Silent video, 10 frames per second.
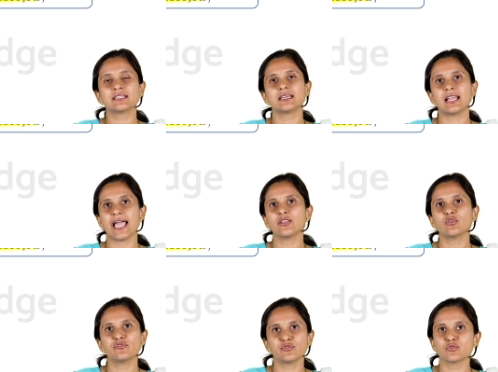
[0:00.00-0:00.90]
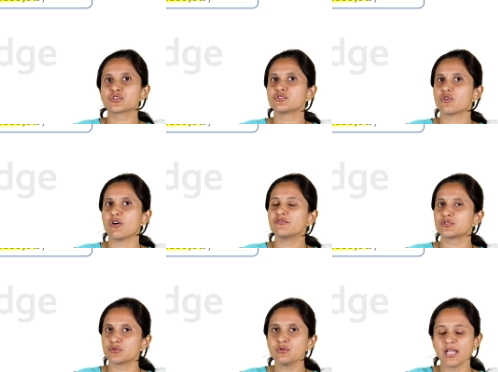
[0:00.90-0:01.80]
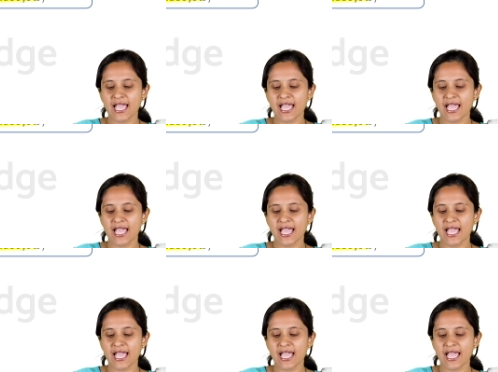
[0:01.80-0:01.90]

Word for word: at the line of fusion of two